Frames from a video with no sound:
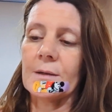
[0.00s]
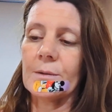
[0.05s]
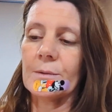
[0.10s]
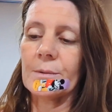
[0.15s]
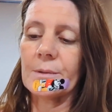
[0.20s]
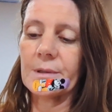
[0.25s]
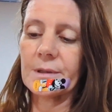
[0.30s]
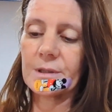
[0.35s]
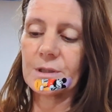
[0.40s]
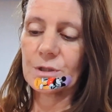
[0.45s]

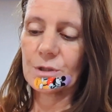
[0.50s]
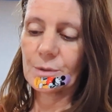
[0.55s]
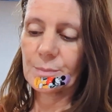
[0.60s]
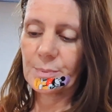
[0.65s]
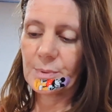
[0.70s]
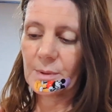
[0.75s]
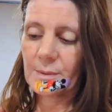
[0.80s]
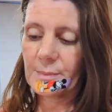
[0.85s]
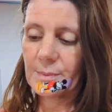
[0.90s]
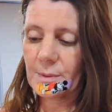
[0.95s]
What is your
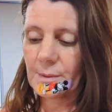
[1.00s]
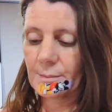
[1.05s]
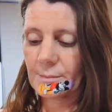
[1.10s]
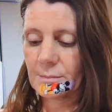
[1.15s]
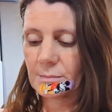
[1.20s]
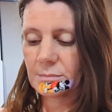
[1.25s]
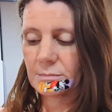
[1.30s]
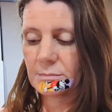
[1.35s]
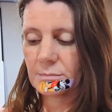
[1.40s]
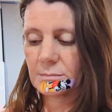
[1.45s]
problem?
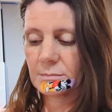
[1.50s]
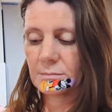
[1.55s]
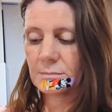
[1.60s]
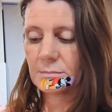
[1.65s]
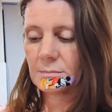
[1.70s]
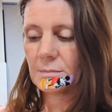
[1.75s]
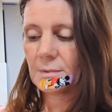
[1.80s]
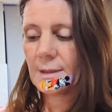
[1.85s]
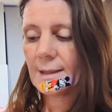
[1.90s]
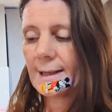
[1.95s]

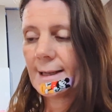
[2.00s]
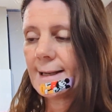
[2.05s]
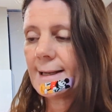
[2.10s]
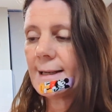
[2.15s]
Eh?